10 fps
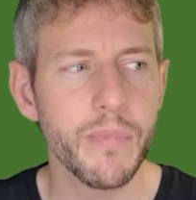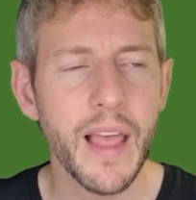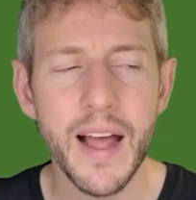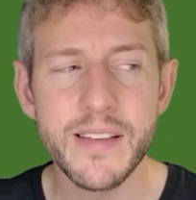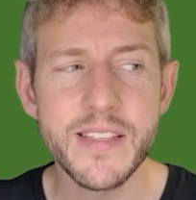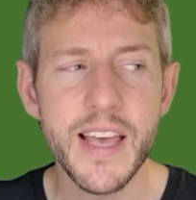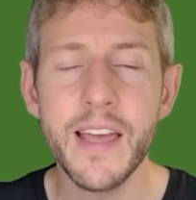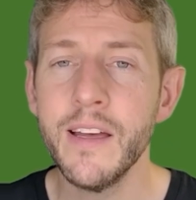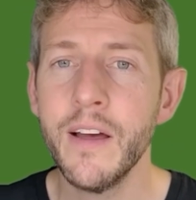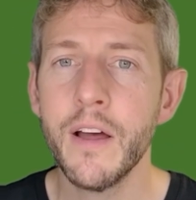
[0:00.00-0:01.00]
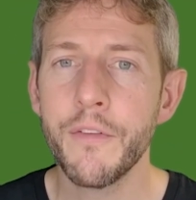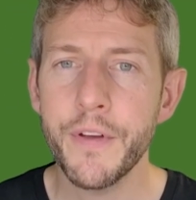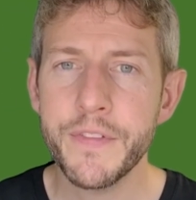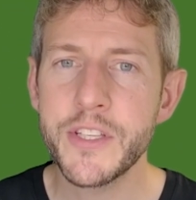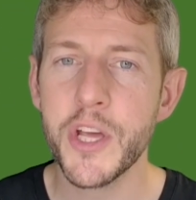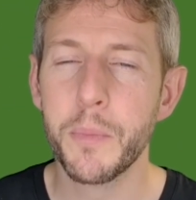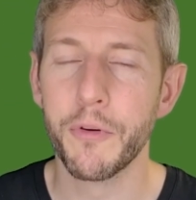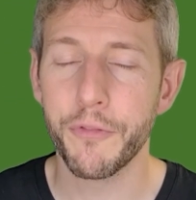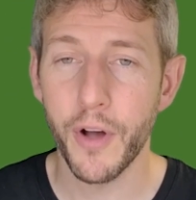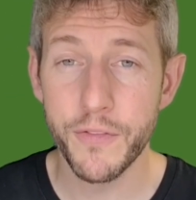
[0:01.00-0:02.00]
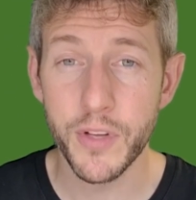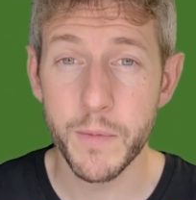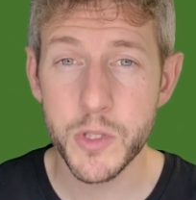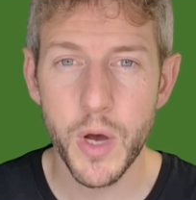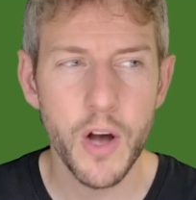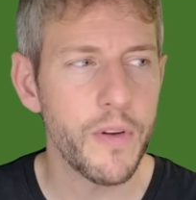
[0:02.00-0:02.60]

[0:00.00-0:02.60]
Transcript: And to say 52.5 times 12,